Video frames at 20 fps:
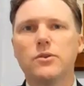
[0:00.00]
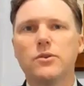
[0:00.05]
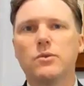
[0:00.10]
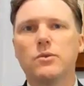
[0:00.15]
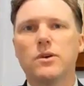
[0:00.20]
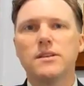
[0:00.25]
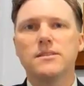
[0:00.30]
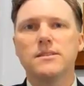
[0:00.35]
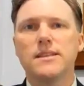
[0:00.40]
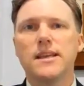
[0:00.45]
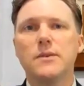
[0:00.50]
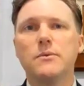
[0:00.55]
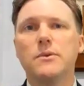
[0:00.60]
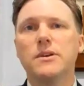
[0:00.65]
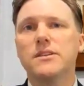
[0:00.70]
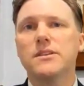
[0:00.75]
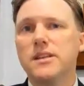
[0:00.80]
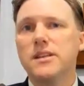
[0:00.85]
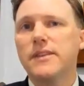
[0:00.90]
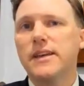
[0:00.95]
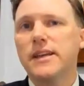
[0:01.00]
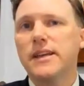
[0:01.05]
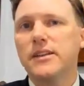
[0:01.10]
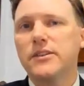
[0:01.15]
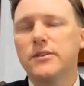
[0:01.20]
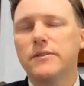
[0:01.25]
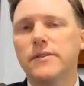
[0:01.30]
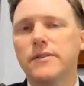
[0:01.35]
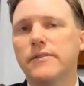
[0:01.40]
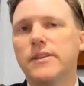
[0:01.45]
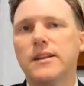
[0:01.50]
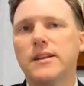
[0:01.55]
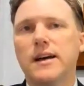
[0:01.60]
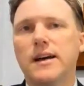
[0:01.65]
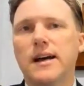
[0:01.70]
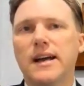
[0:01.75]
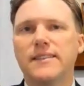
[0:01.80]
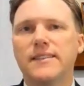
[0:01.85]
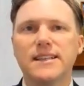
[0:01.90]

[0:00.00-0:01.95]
was they want to see if they can do 59.